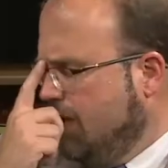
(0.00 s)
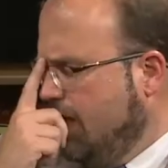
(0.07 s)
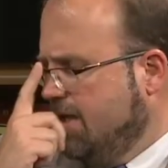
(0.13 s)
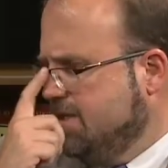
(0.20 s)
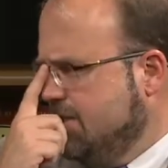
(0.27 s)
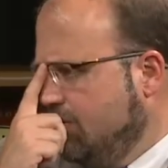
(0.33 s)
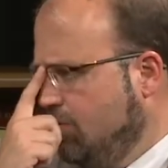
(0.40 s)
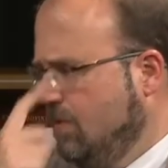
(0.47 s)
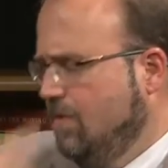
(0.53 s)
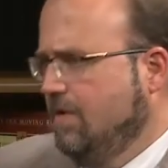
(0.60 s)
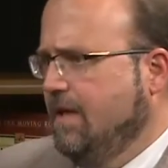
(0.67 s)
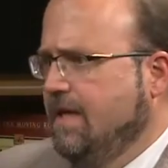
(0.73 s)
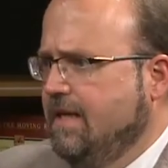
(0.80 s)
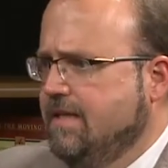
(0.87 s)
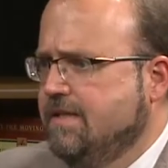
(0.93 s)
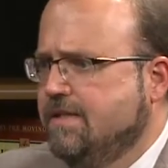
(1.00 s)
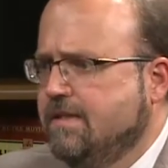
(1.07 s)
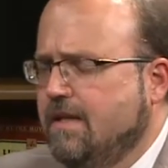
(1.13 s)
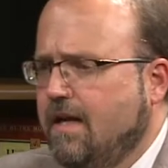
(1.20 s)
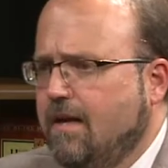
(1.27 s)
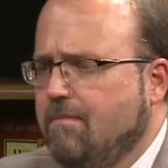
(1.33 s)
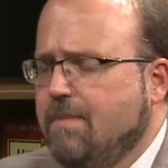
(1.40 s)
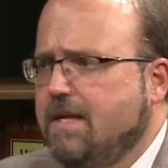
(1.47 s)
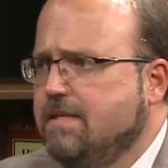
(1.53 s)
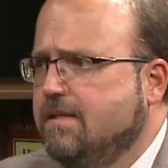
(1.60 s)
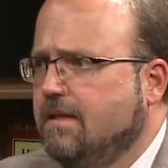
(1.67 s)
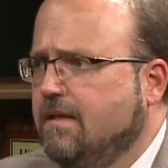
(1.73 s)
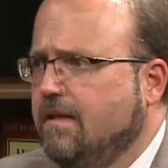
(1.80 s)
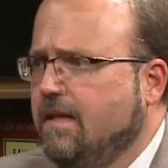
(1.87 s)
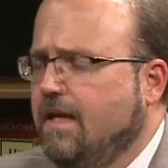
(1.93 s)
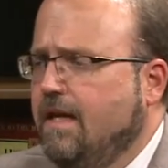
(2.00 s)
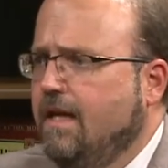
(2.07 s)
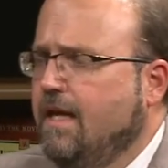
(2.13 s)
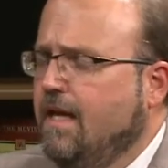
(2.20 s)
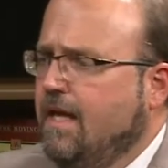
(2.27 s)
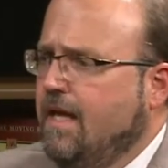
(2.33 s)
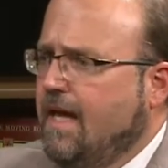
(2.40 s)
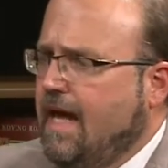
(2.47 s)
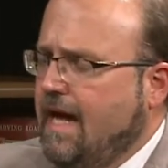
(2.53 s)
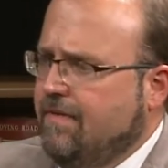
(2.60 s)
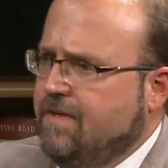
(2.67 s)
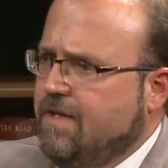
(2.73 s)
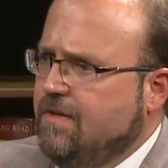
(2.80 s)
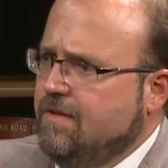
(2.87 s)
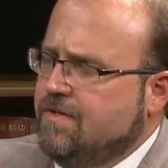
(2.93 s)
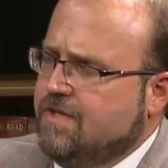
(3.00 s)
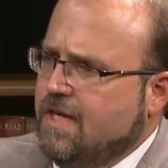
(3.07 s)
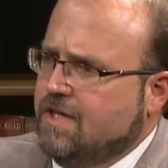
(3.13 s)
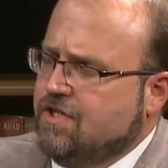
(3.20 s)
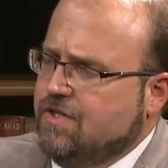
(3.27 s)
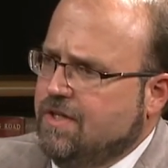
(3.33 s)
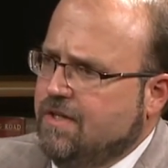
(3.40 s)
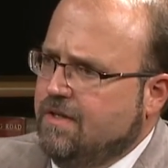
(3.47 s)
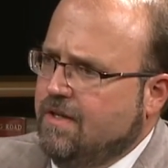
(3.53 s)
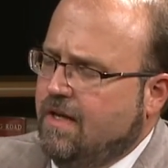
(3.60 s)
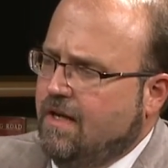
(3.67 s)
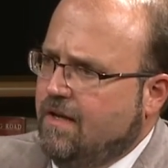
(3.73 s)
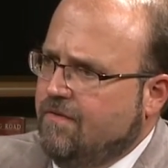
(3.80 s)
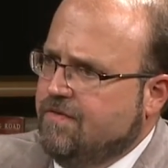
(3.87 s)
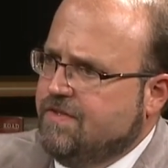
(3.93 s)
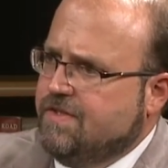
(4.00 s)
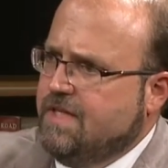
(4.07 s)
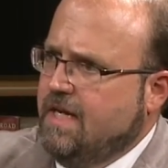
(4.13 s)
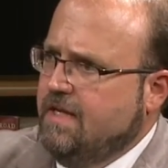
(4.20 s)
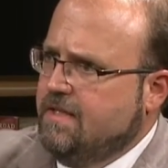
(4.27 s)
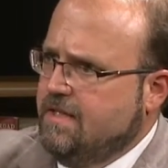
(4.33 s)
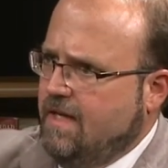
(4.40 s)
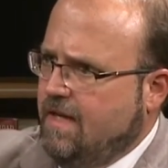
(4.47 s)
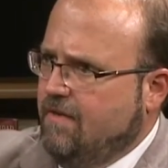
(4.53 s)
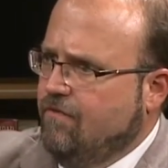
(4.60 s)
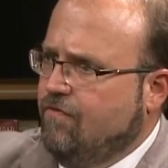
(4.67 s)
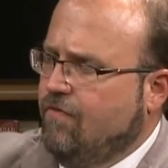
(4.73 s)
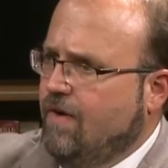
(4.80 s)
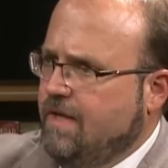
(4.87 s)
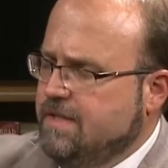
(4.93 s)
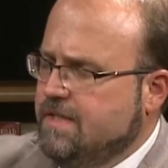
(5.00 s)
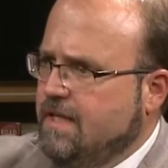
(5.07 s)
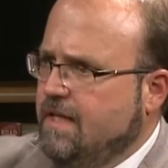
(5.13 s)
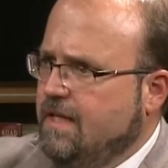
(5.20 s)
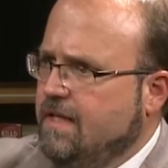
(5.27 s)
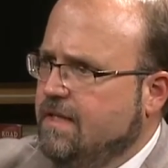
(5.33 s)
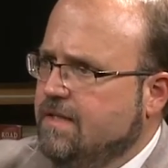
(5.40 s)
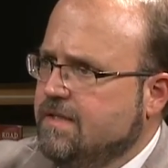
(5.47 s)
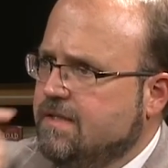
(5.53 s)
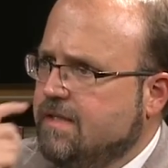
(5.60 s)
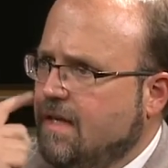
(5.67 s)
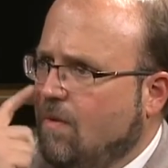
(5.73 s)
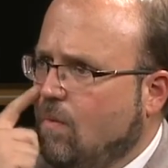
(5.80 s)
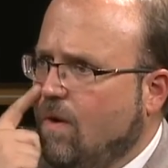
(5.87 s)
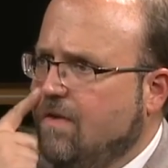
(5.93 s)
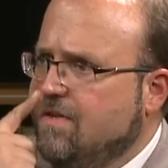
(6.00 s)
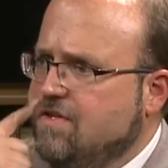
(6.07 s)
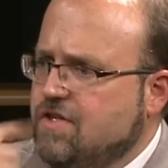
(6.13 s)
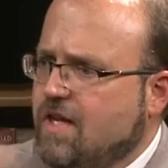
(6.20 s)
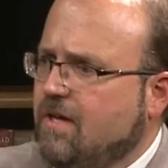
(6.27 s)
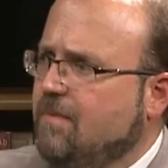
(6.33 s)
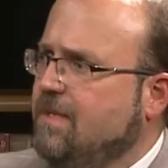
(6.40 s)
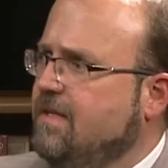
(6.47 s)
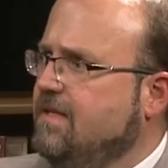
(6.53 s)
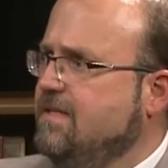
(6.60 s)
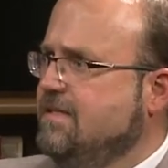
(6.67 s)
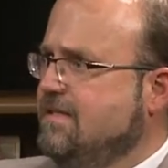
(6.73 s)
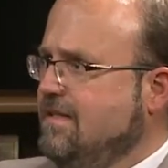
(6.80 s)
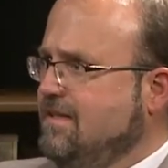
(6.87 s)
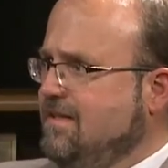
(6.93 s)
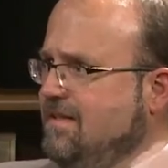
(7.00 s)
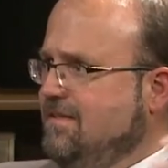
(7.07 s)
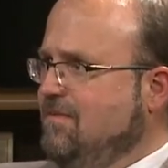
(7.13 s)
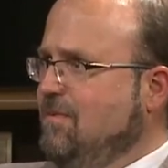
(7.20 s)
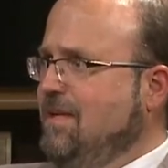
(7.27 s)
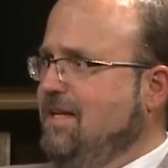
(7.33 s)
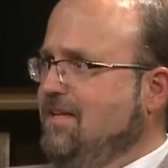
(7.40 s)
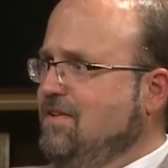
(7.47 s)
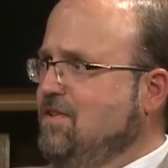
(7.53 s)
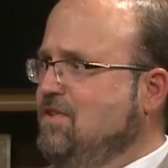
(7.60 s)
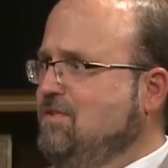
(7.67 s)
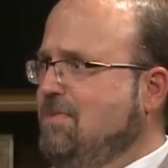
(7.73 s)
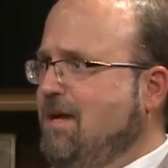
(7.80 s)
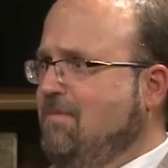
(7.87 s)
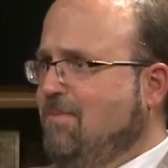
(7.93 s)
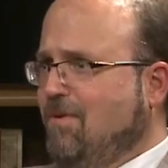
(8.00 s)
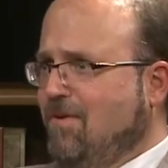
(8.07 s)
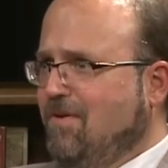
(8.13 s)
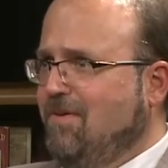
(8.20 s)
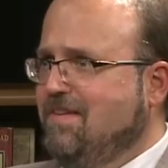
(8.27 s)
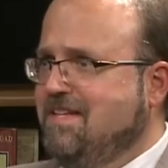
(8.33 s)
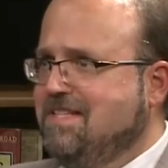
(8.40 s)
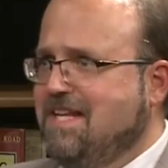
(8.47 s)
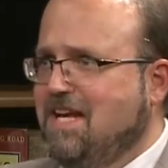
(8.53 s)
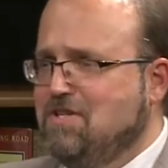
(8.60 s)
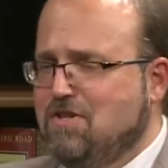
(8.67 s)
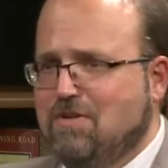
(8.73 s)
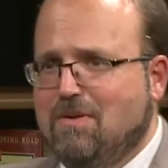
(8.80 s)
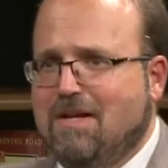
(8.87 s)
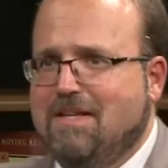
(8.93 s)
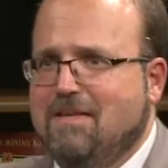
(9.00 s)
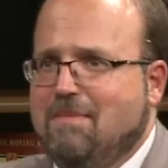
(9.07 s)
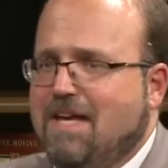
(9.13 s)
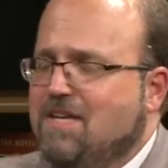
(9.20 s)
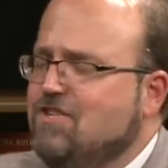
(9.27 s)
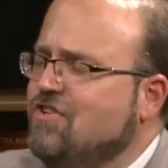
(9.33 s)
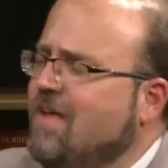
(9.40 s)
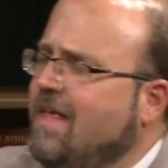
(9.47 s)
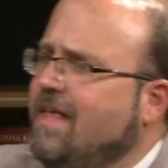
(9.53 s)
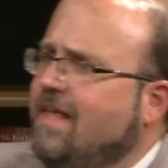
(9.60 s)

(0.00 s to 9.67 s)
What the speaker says: Plaza is basically at the intersection of State and Front. It is where the gentleman is reading the newspaper, the statue on the bench.